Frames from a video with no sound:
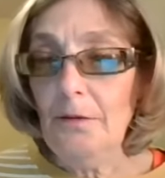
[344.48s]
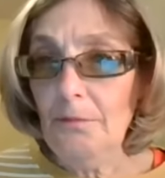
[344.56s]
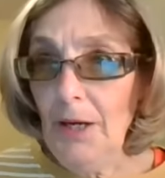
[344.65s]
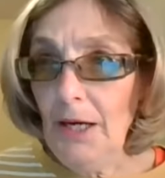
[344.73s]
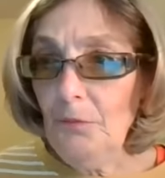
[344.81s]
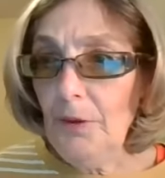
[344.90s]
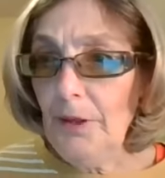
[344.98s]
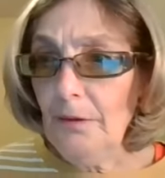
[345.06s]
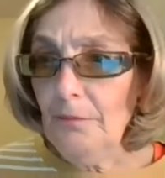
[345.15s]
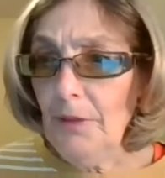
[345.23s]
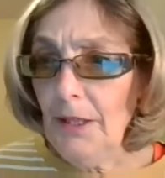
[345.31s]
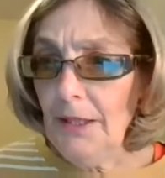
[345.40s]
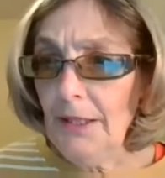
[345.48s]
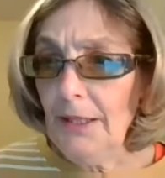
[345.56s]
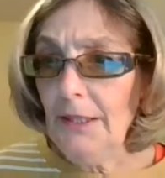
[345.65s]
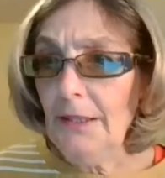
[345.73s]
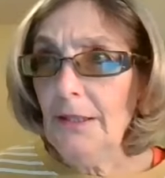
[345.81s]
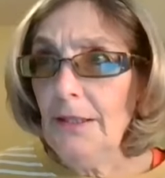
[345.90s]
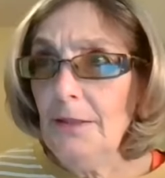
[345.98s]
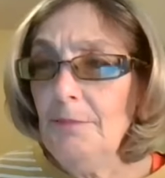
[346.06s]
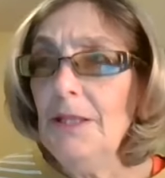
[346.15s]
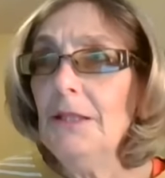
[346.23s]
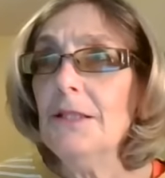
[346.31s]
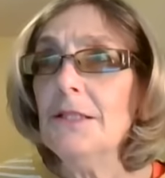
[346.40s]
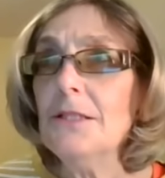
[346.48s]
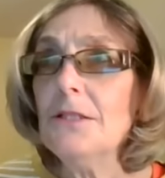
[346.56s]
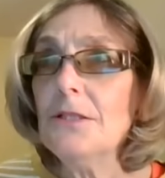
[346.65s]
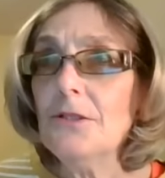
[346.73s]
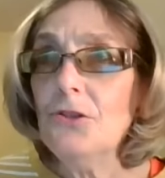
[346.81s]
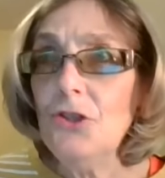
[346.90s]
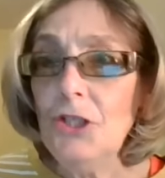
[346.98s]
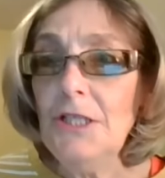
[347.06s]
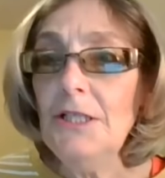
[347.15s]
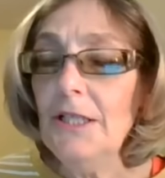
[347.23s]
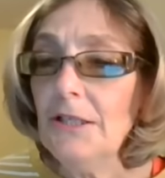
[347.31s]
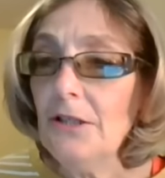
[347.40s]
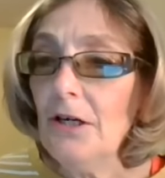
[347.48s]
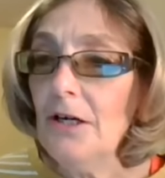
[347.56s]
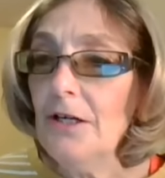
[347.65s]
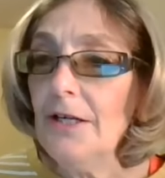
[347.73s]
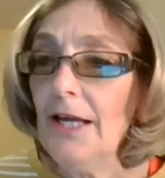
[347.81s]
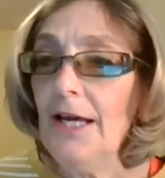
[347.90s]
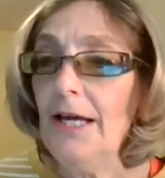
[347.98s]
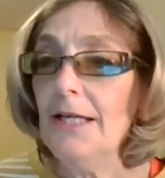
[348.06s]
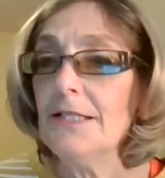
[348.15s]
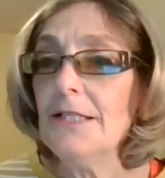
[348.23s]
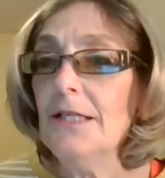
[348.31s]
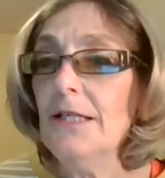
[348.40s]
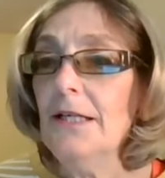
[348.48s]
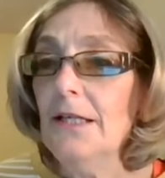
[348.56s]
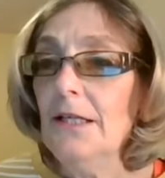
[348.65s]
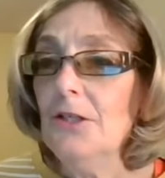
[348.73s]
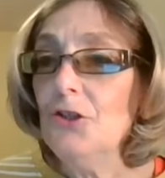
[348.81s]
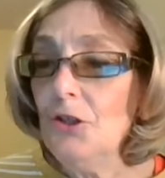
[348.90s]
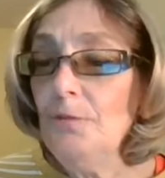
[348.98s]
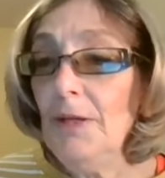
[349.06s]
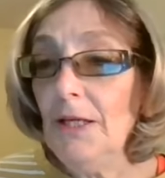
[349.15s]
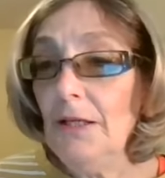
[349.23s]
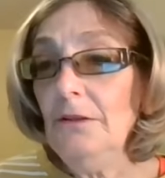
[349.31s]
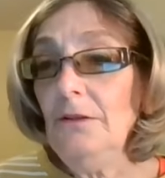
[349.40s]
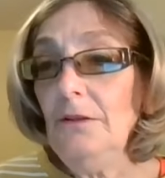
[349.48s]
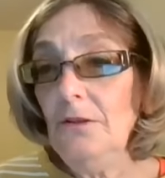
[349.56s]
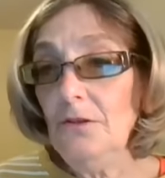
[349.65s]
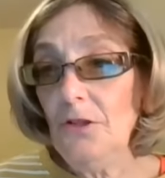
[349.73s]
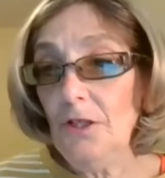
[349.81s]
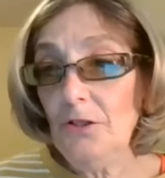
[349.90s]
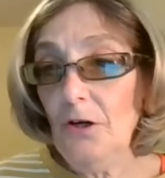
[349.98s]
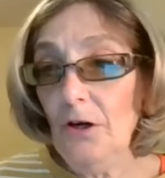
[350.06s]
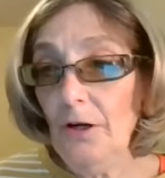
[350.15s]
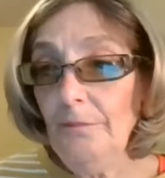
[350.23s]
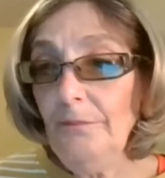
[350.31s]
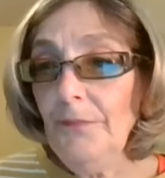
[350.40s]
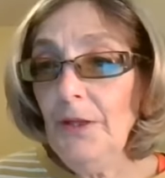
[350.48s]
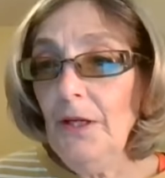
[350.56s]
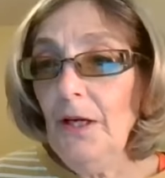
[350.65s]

My email is Jeannie Lundgard at gmail.com.